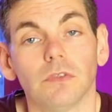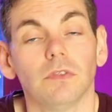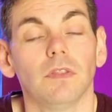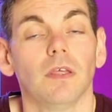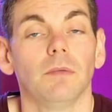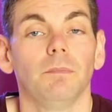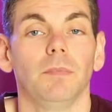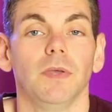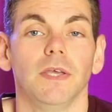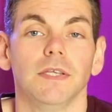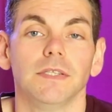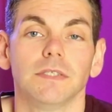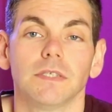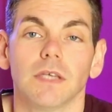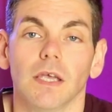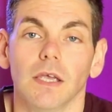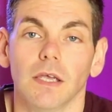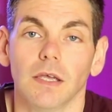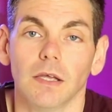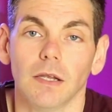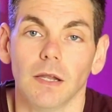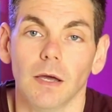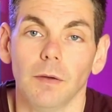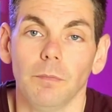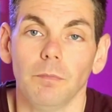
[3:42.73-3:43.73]
that they're being
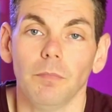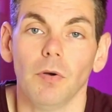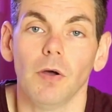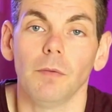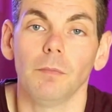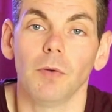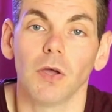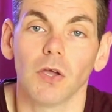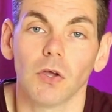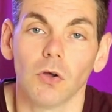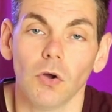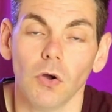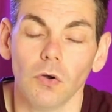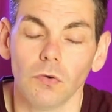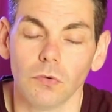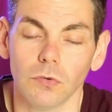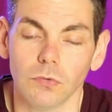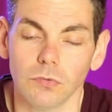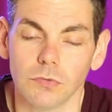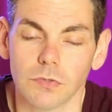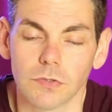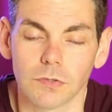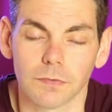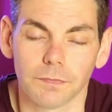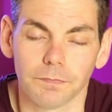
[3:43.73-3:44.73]
taken up by my
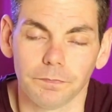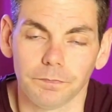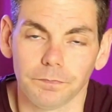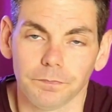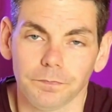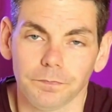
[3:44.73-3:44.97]
corals.